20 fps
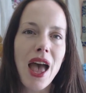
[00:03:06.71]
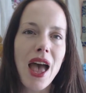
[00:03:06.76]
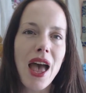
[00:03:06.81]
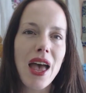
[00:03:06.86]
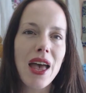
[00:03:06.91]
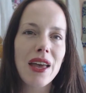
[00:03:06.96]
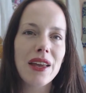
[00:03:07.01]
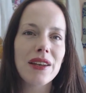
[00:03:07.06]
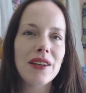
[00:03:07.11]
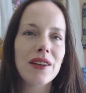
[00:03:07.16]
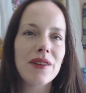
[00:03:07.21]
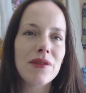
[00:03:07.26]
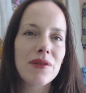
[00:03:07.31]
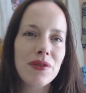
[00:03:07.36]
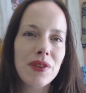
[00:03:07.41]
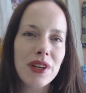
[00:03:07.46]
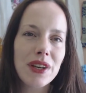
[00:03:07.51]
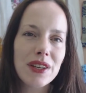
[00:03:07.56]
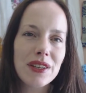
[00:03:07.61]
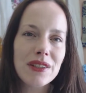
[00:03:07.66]
And
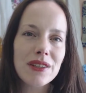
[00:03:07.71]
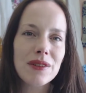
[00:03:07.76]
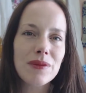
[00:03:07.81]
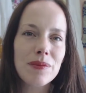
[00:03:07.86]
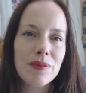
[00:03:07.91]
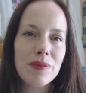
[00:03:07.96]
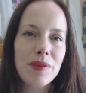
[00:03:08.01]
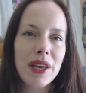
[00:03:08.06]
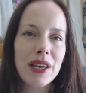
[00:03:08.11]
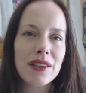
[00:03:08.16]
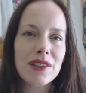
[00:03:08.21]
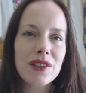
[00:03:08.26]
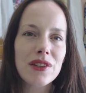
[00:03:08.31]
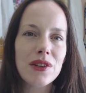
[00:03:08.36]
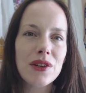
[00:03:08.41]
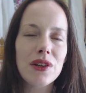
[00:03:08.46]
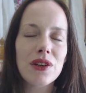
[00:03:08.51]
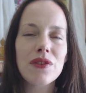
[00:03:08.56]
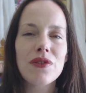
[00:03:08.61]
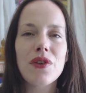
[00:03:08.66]
Venus makes
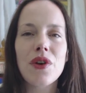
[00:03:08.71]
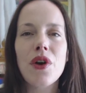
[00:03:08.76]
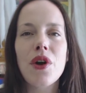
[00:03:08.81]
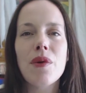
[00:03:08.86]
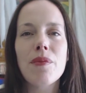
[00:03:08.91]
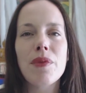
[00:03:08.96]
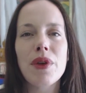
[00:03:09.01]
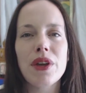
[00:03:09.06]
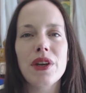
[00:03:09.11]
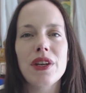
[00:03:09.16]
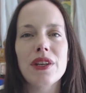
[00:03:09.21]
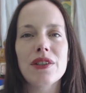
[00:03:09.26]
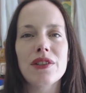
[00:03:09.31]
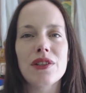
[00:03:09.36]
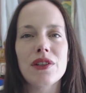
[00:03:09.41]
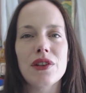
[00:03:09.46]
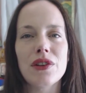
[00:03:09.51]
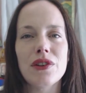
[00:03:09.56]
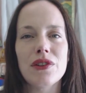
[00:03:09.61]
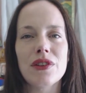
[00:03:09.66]
you look for
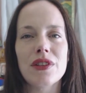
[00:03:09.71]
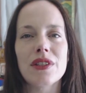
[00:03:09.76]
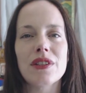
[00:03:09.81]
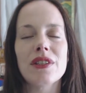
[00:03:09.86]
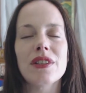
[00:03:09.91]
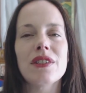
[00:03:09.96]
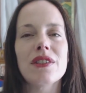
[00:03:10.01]
harmonious solutions.